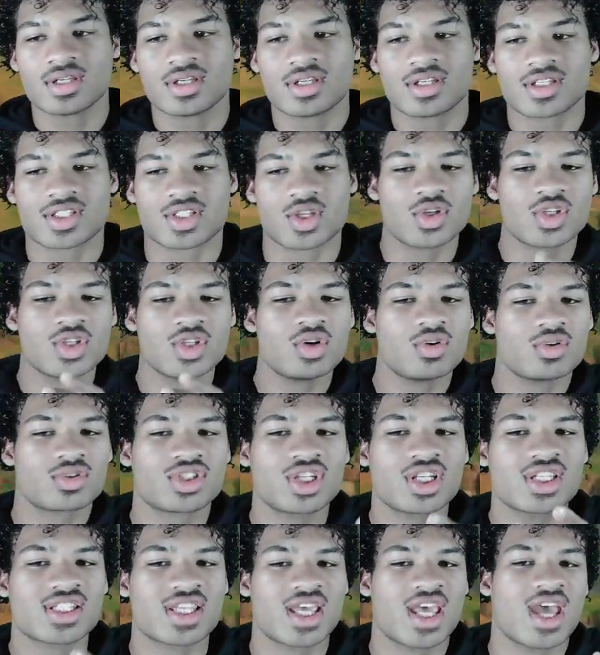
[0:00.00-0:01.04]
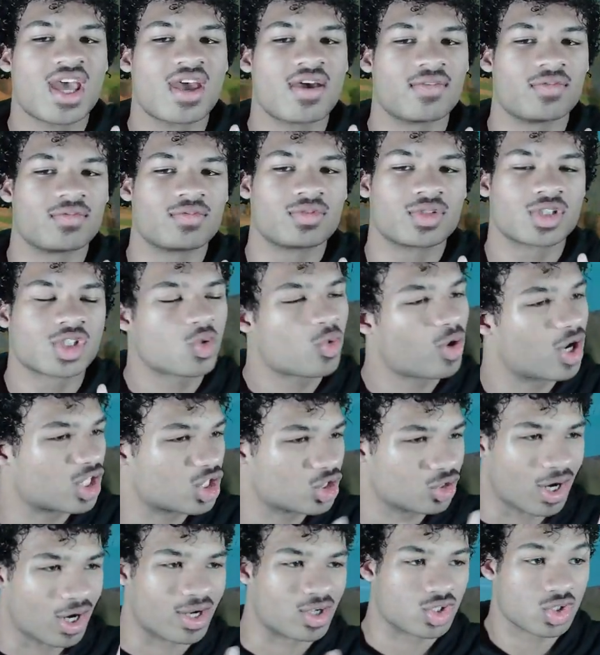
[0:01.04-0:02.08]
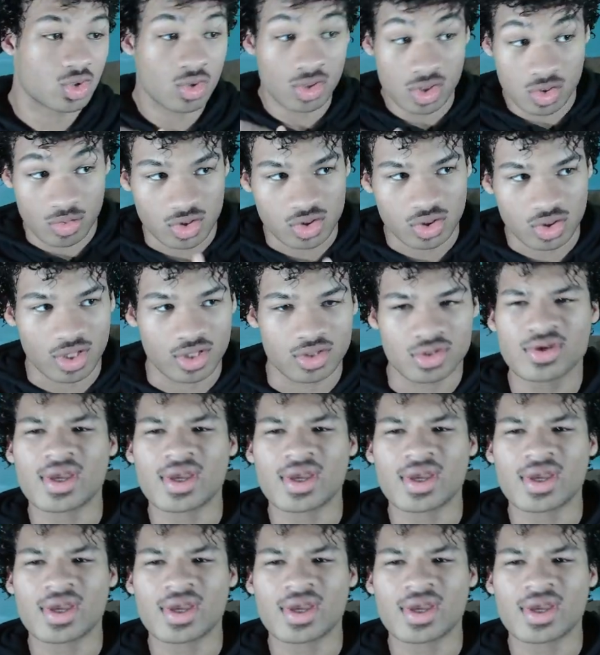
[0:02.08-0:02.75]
So you don't just have square triangle, square square triangle.